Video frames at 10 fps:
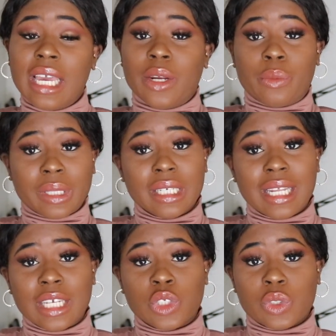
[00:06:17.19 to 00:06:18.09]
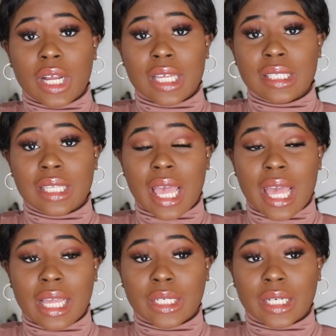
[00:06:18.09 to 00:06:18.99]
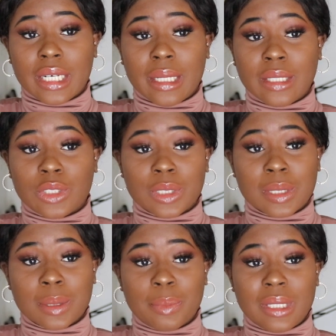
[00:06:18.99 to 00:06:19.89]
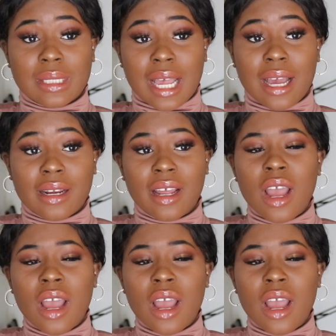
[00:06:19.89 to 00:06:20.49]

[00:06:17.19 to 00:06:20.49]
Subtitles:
in a really nice dress and you're gonna just be sad.